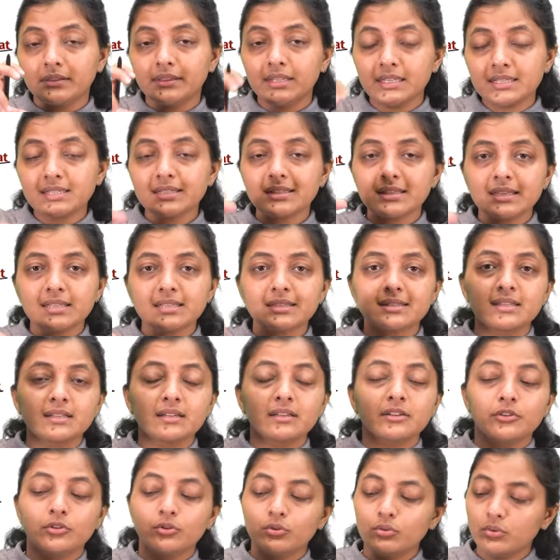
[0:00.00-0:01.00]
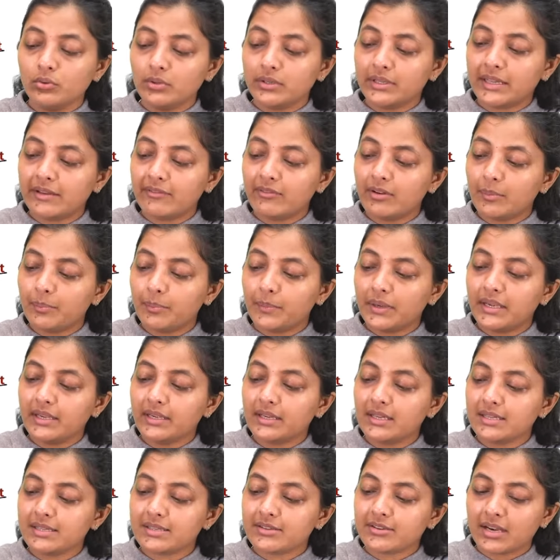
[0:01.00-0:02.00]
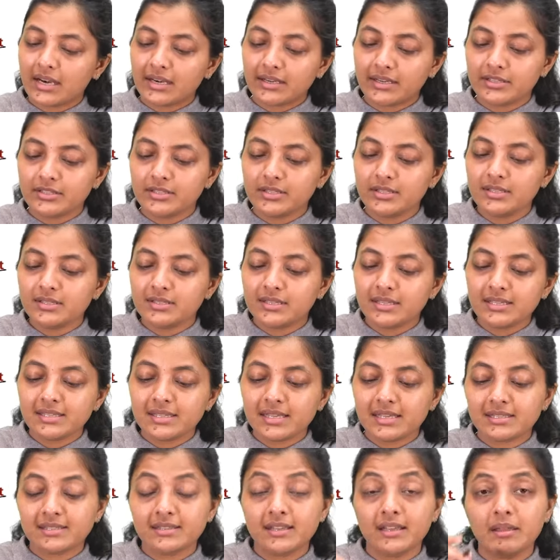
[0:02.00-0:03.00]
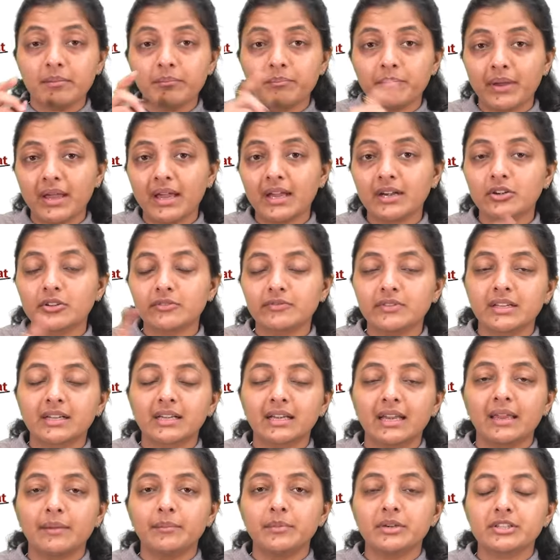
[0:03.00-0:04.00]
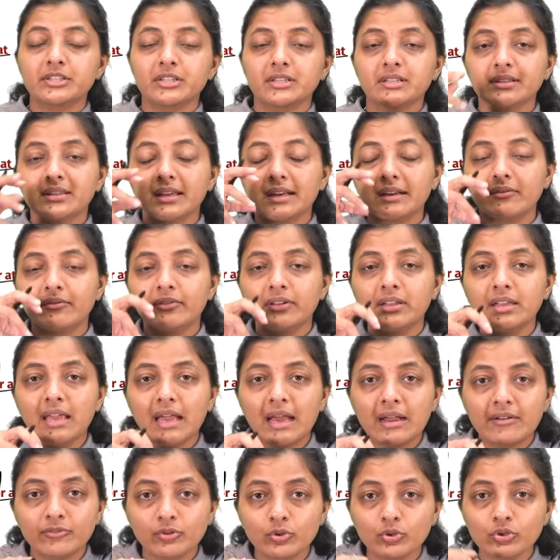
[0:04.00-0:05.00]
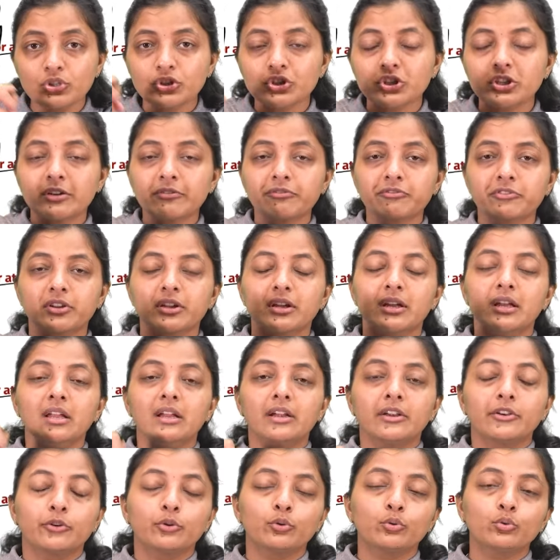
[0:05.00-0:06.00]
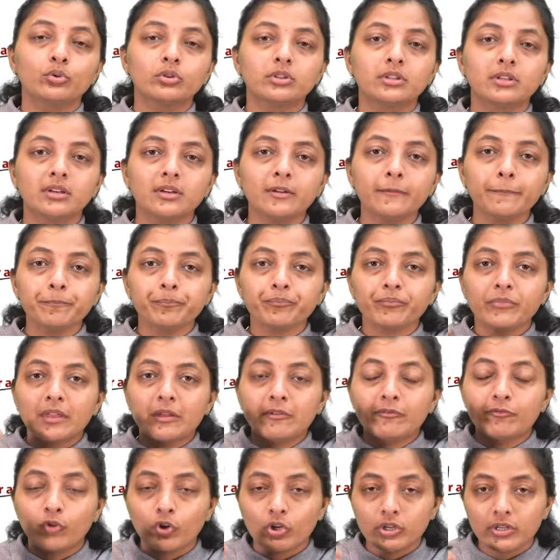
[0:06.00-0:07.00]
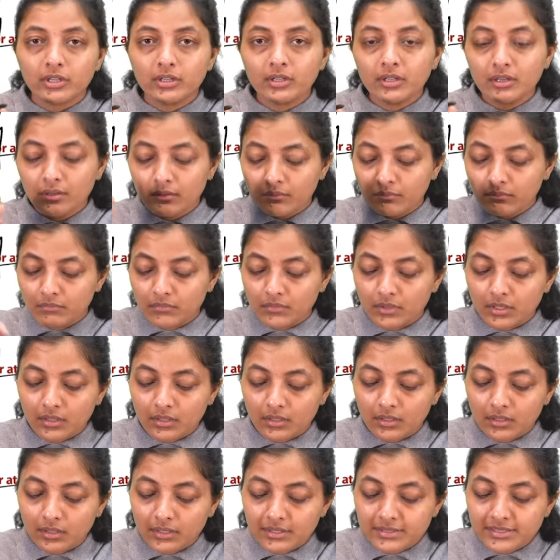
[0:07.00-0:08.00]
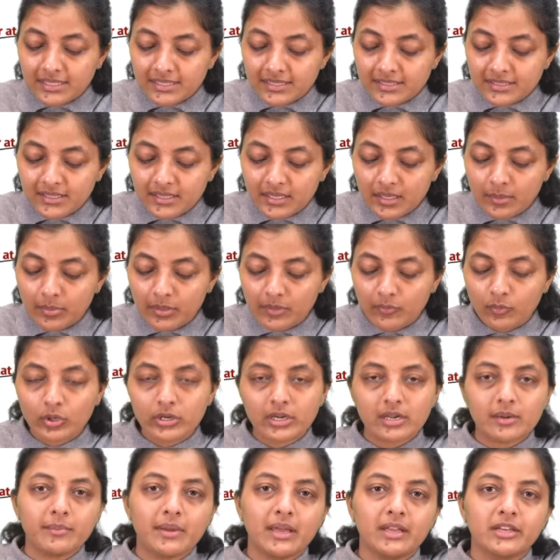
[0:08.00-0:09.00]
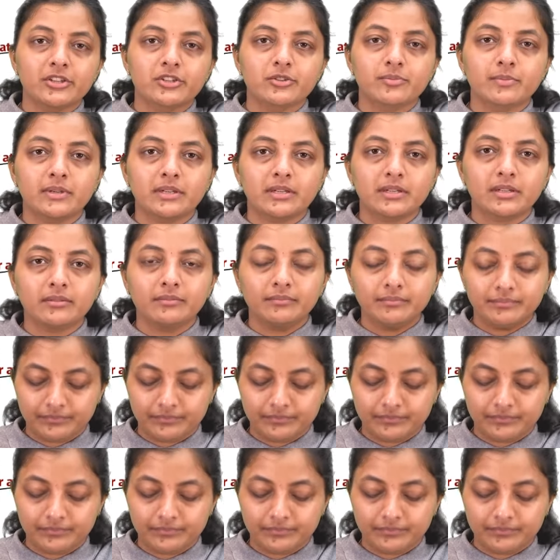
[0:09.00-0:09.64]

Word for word: This is the new developmental strategies. This has the impact of the climate change that we have to shift to the water, uh, sustainable water management.